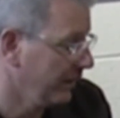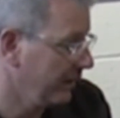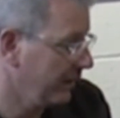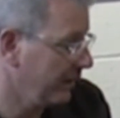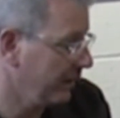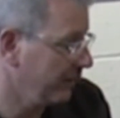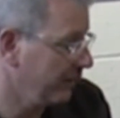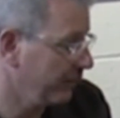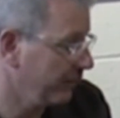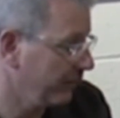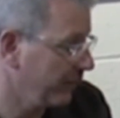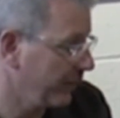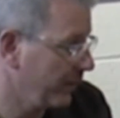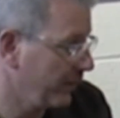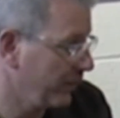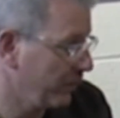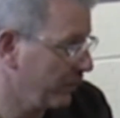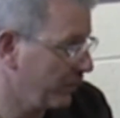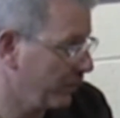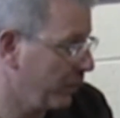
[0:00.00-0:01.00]

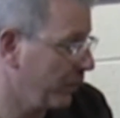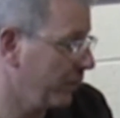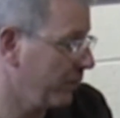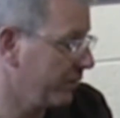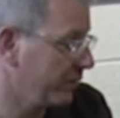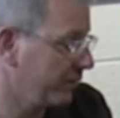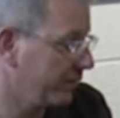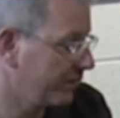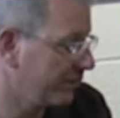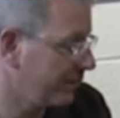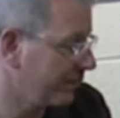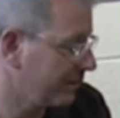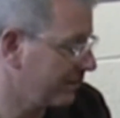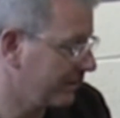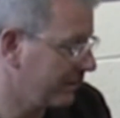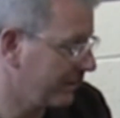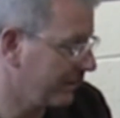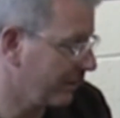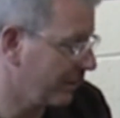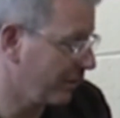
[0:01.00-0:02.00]
the politics
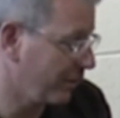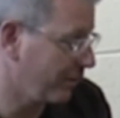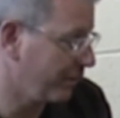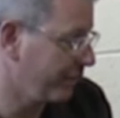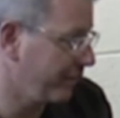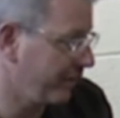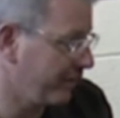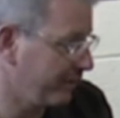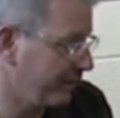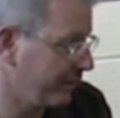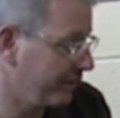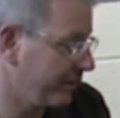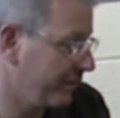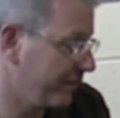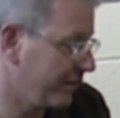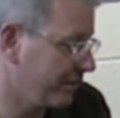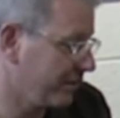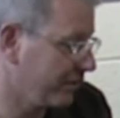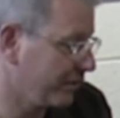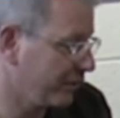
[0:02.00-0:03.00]
that got our family
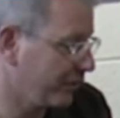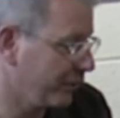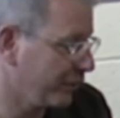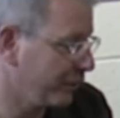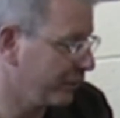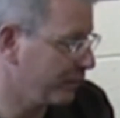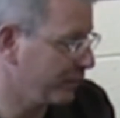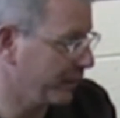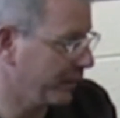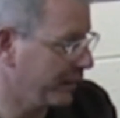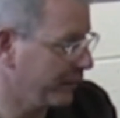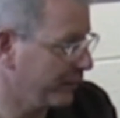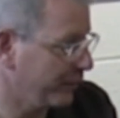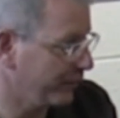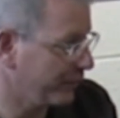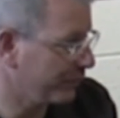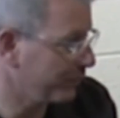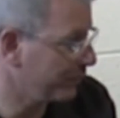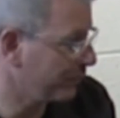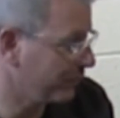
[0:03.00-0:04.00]
sent to Australia to begin
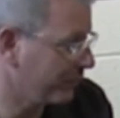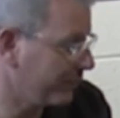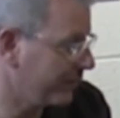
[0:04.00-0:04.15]
with, which is